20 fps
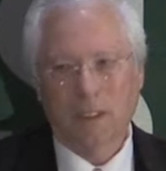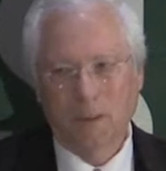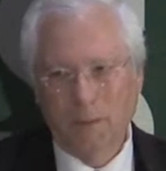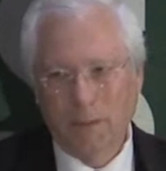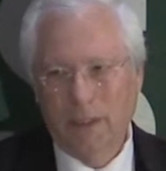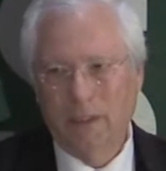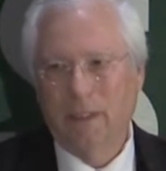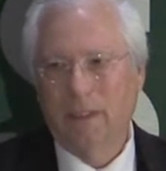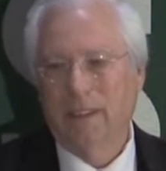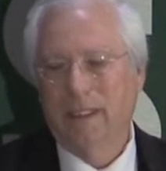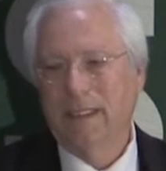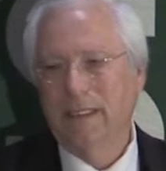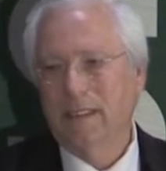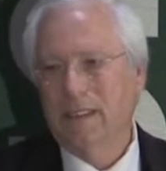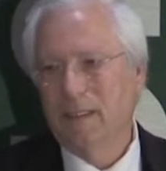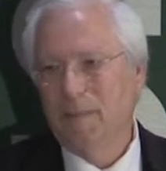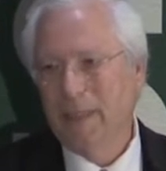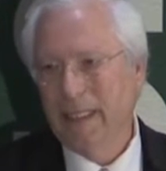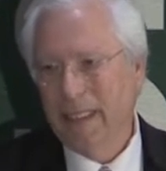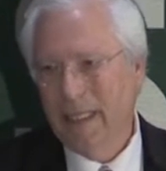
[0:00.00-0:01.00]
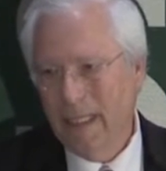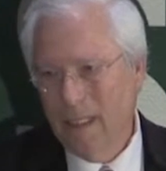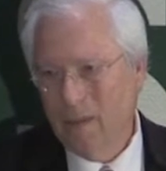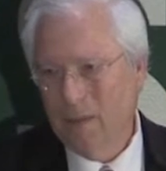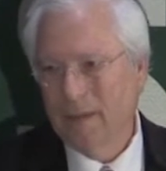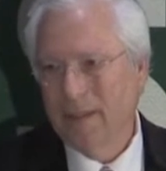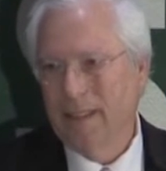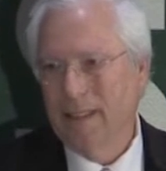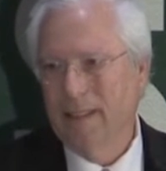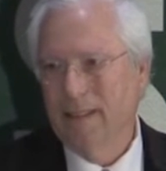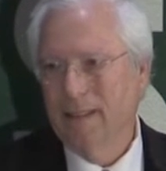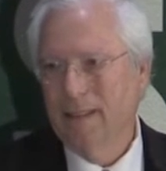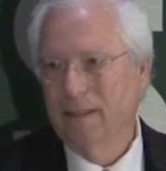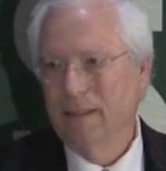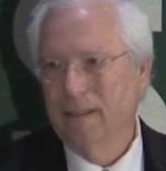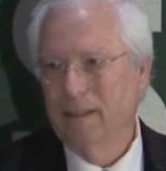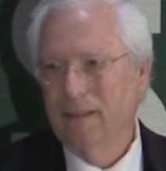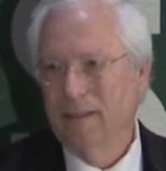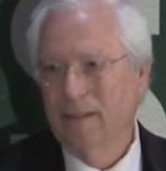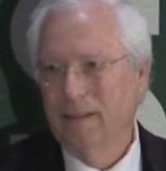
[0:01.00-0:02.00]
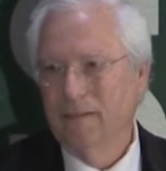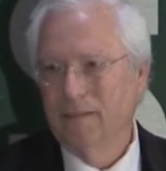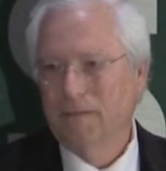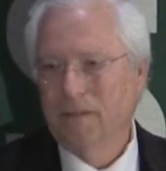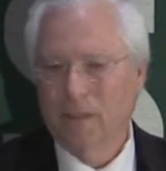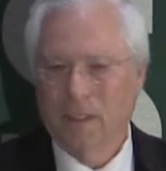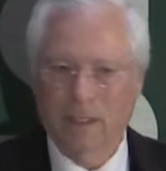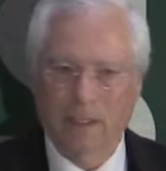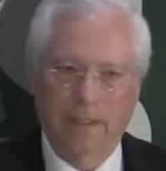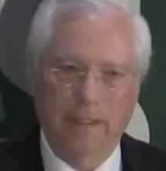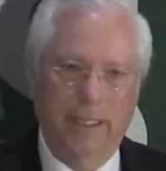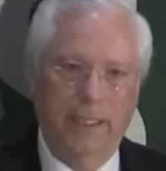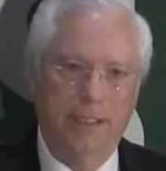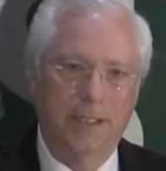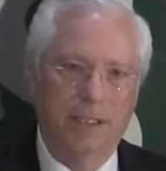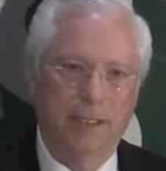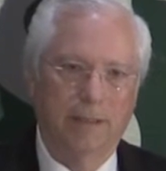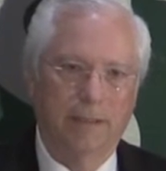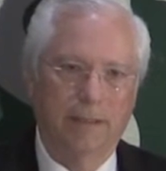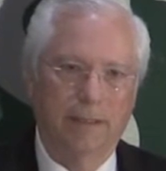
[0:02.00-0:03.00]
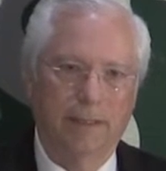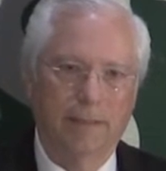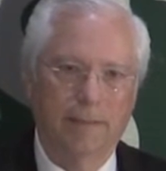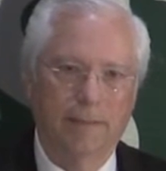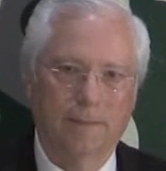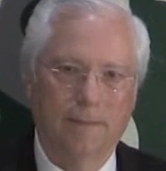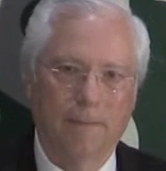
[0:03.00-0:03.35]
communities to be healthy for our grandchildren.